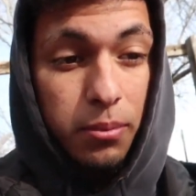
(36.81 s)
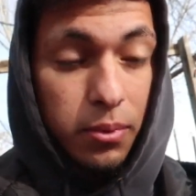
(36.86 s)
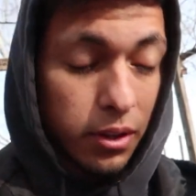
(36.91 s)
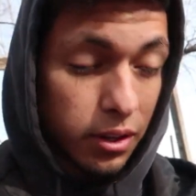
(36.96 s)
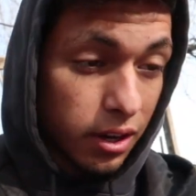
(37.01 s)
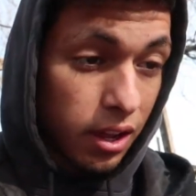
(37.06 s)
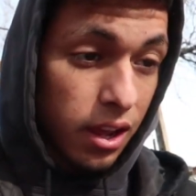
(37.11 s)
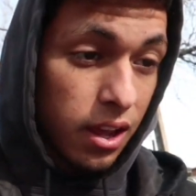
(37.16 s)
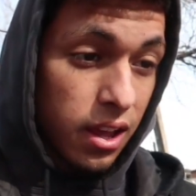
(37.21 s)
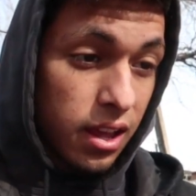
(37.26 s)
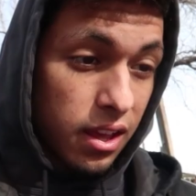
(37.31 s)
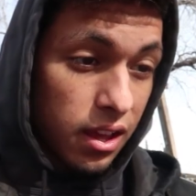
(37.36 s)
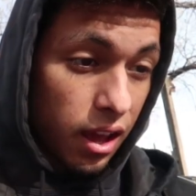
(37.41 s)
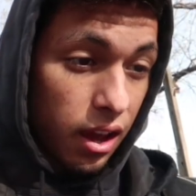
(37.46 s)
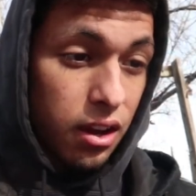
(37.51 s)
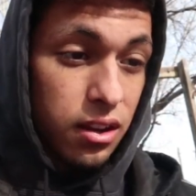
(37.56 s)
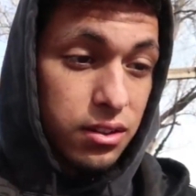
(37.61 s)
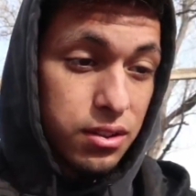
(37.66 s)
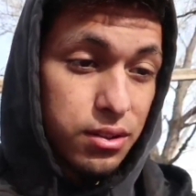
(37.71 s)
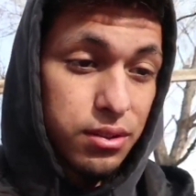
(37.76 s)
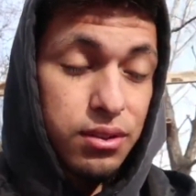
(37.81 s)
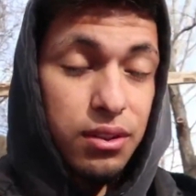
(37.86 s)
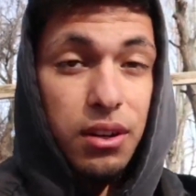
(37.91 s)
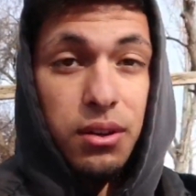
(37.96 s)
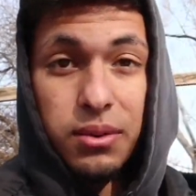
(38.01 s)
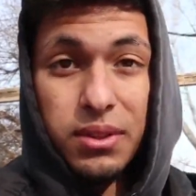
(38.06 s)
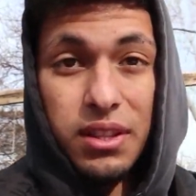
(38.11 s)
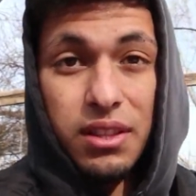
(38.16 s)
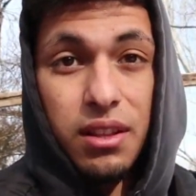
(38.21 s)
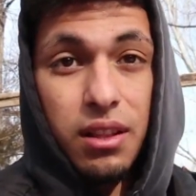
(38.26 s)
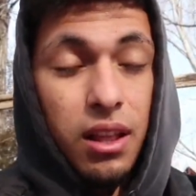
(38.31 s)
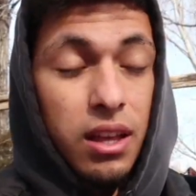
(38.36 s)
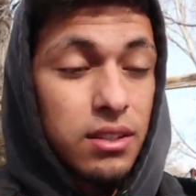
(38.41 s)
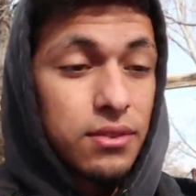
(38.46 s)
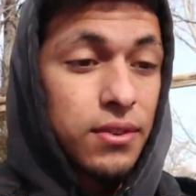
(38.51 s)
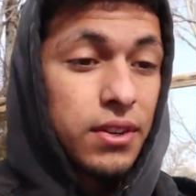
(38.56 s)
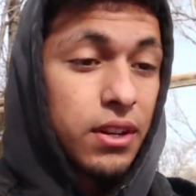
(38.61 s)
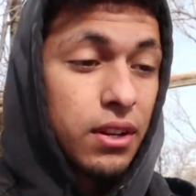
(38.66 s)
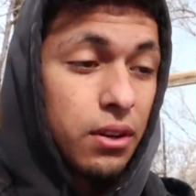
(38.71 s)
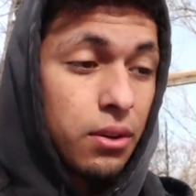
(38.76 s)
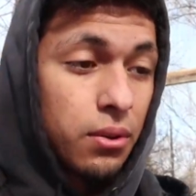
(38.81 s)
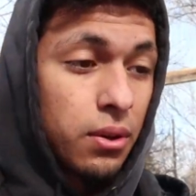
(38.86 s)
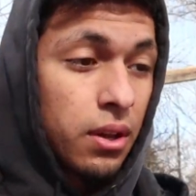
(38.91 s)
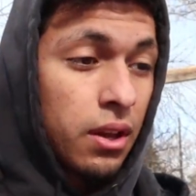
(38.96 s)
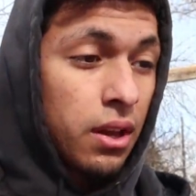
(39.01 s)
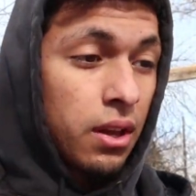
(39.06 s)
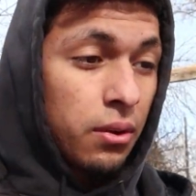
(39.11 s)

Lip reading: but I got it to start within the last video.